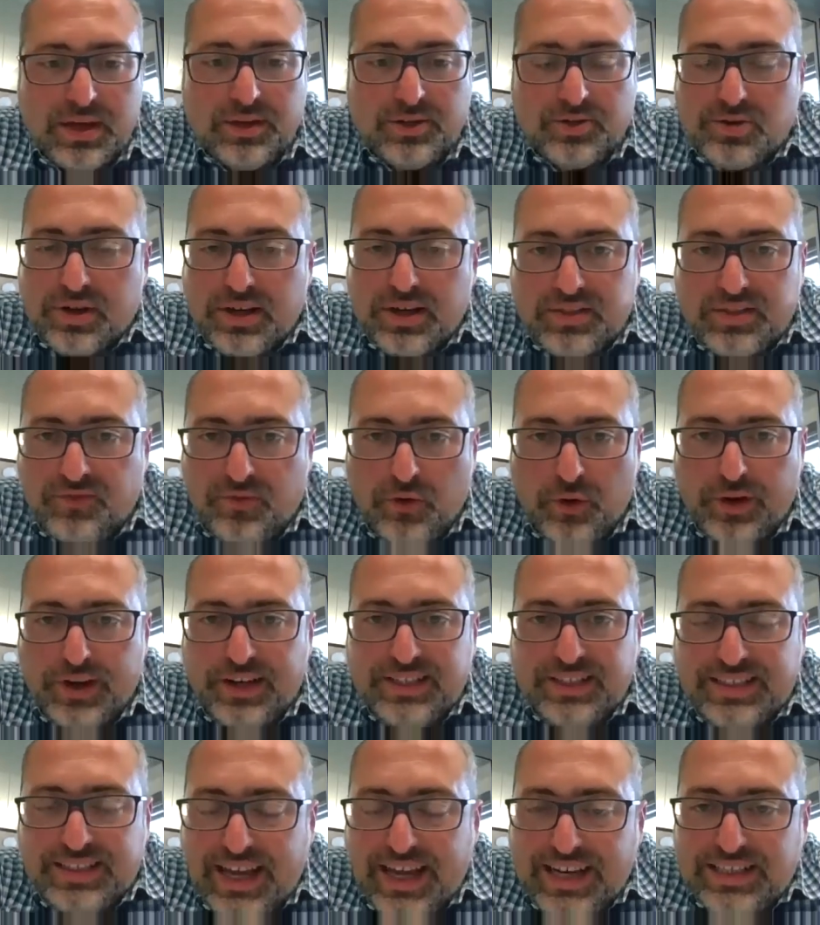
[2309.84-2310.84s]

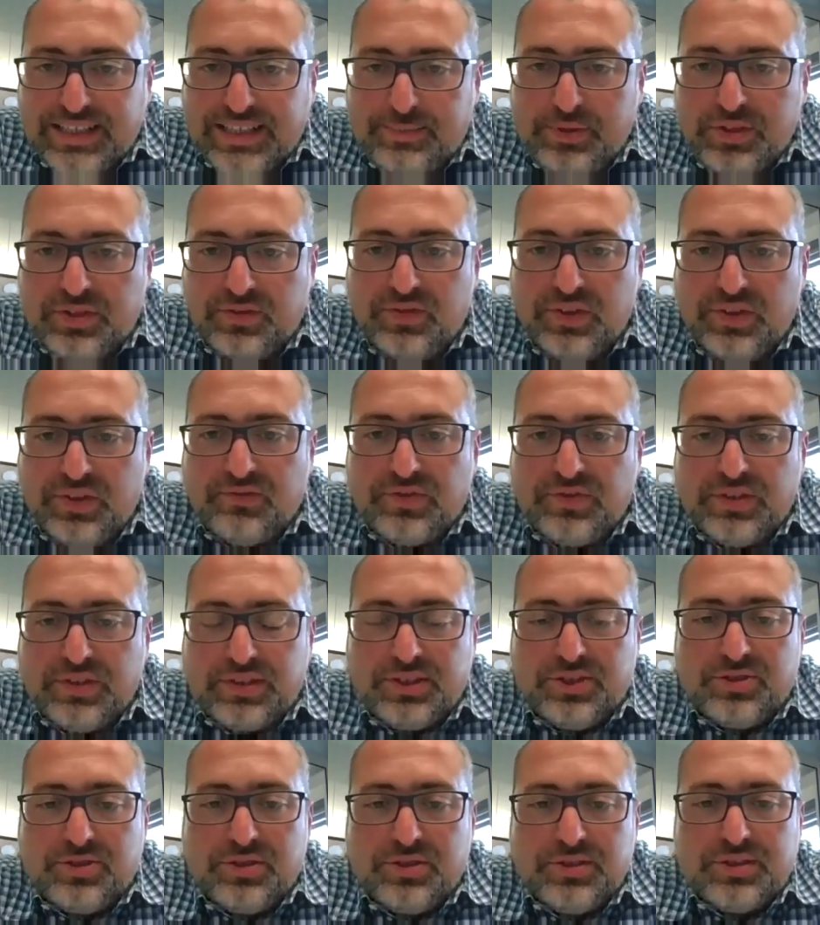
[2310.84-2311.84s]
transferring data between
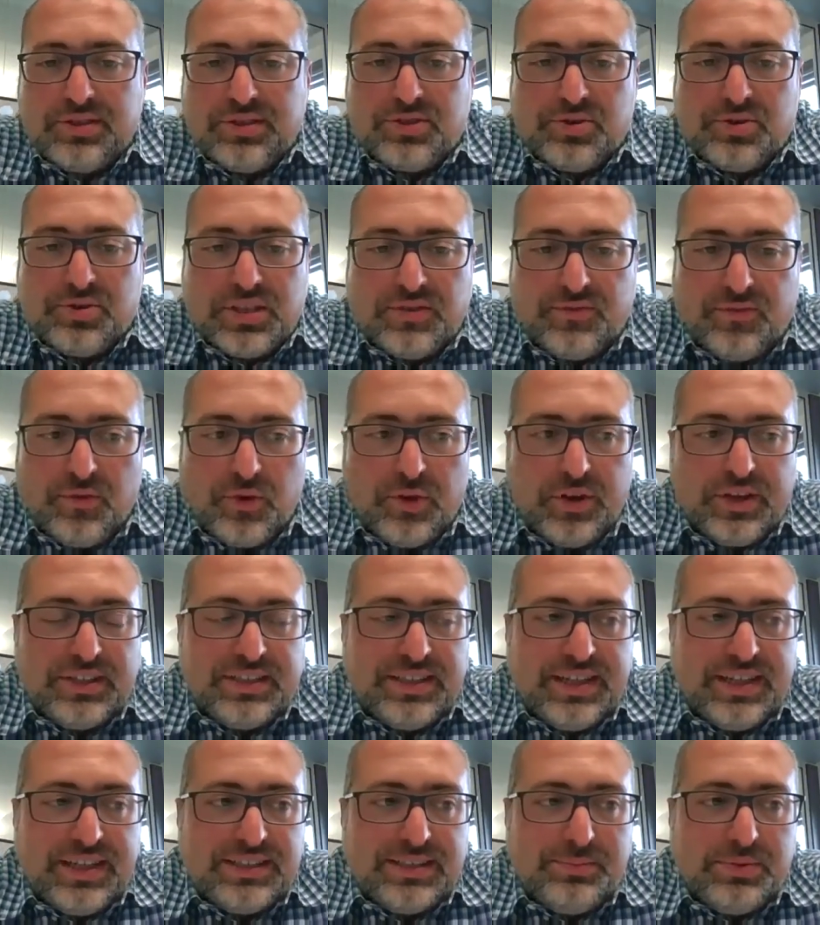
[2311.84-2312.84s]
physicians, transferring
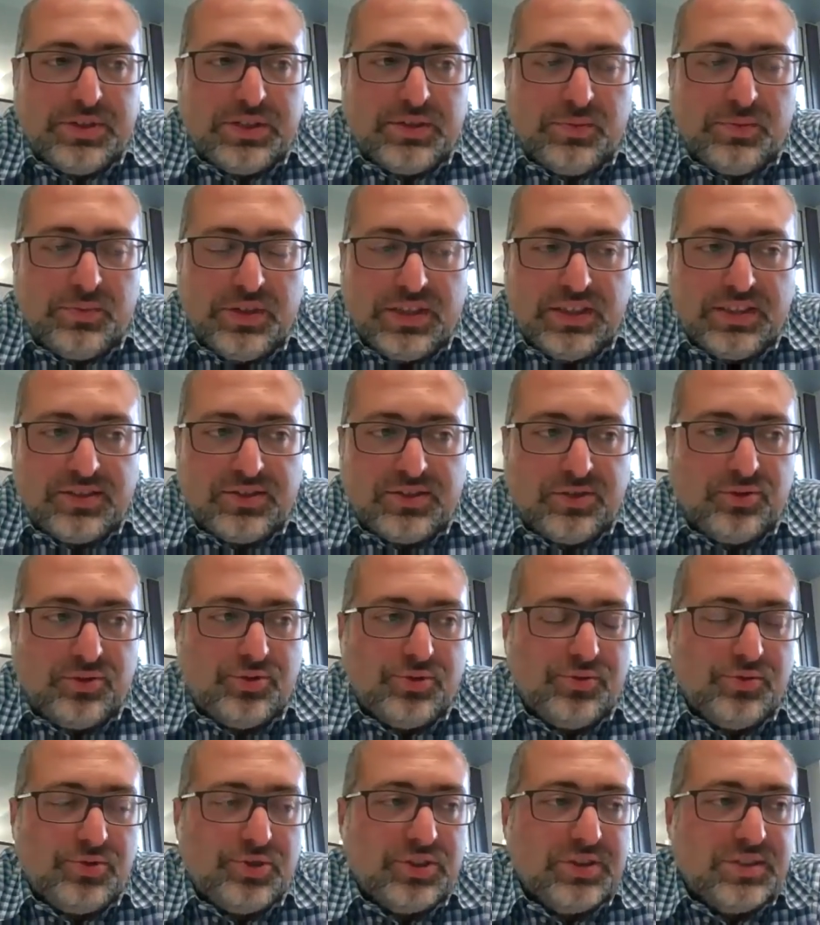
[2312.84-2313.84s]
data between
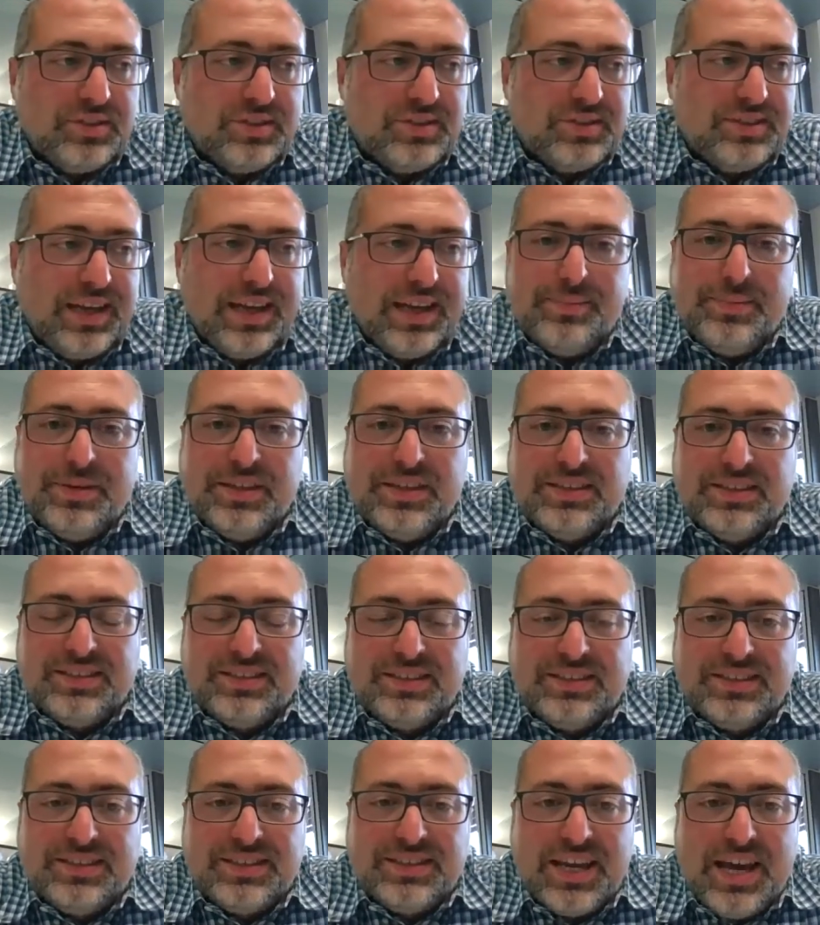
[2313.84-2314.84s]
institutions.
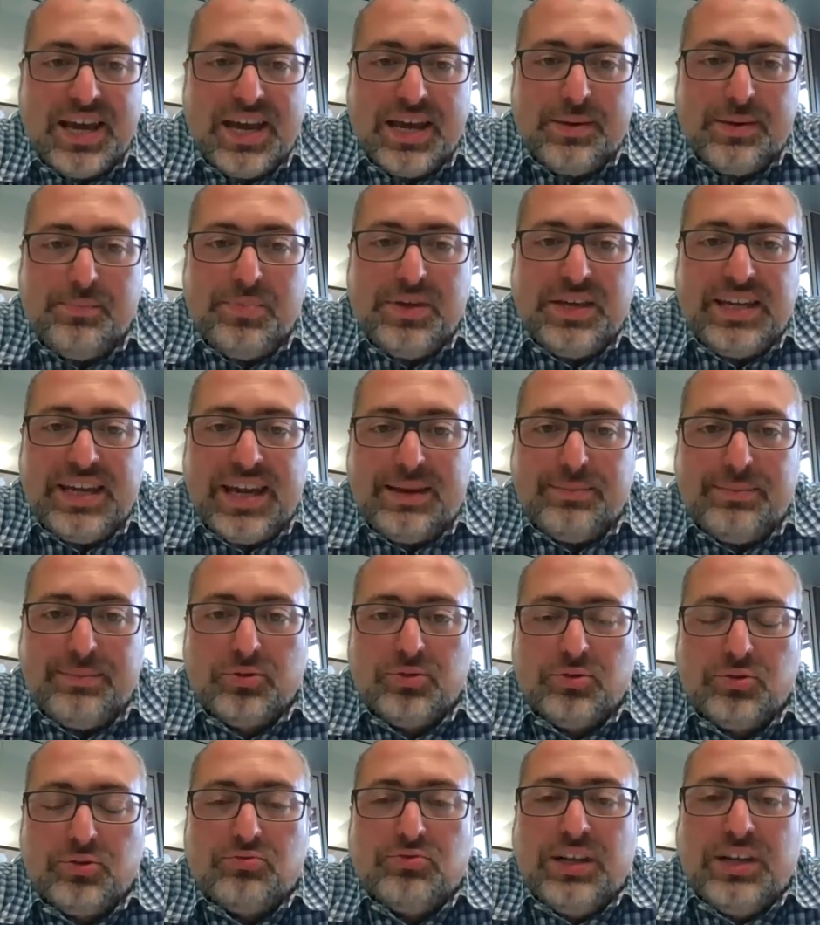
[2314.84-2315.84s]
Telemedicine is being able
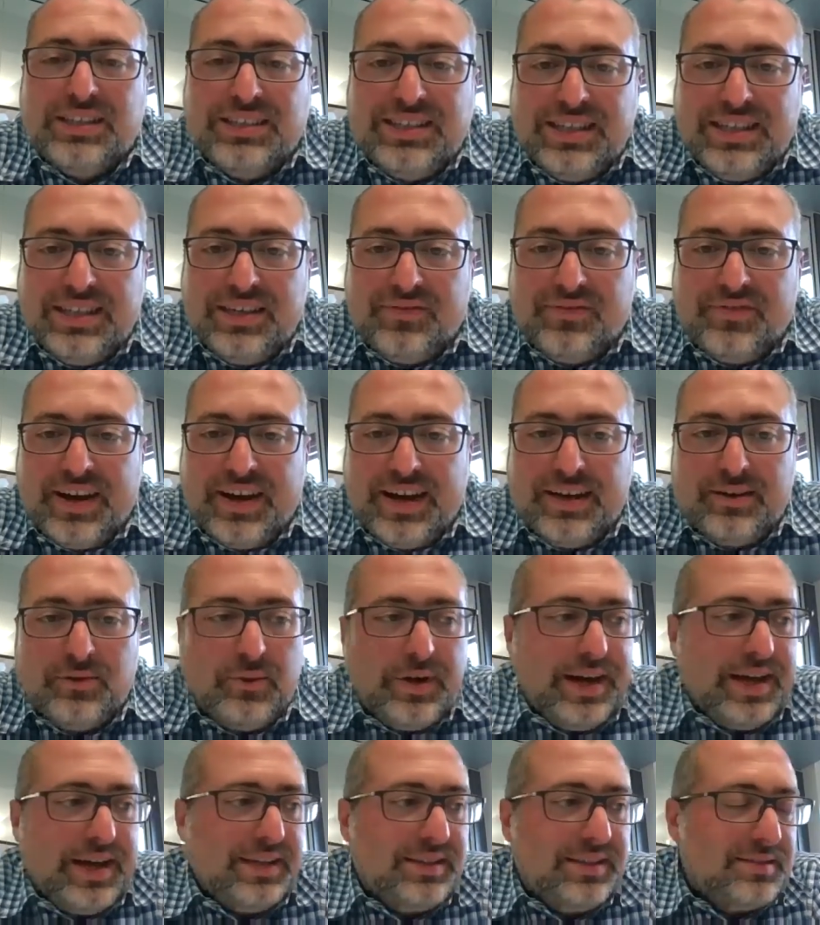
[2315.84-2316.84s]
to readily
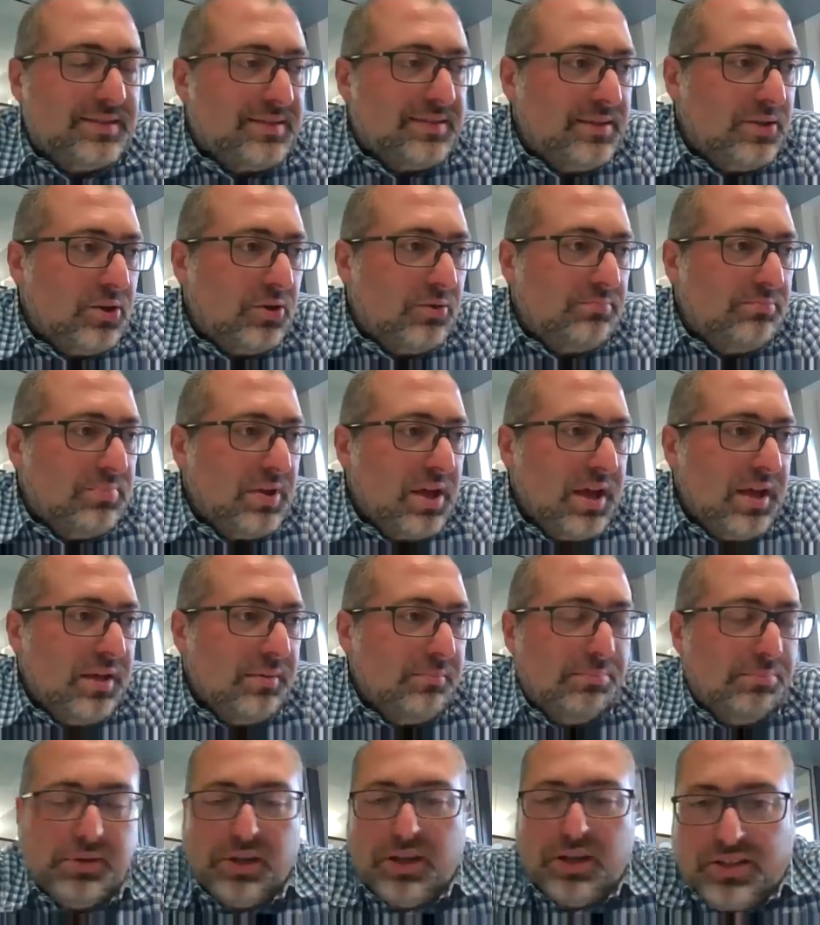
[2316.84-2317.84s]
evaluate,
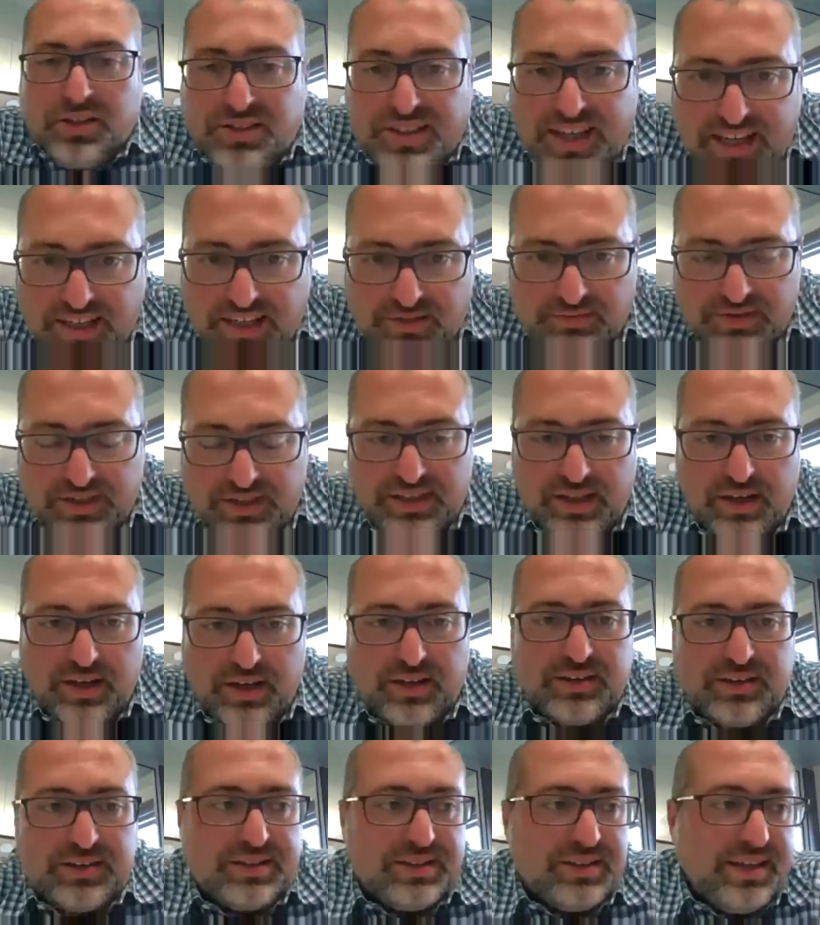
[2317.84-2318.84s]
blood test
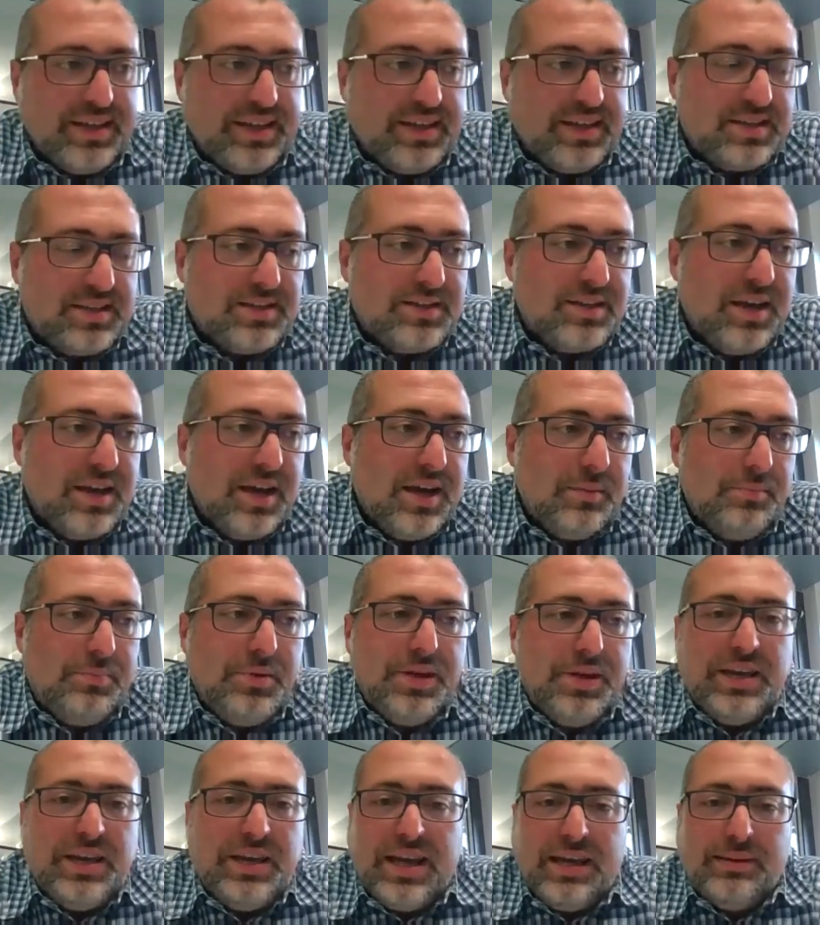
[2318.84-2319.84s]
results. It's
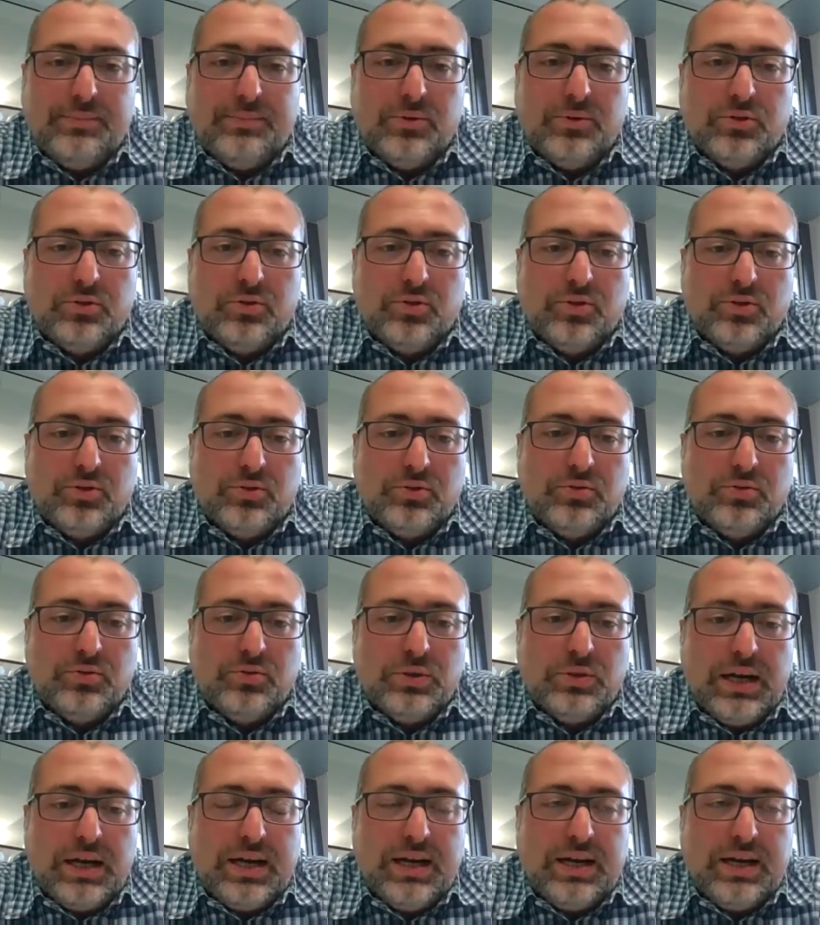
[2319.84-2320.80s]
being able to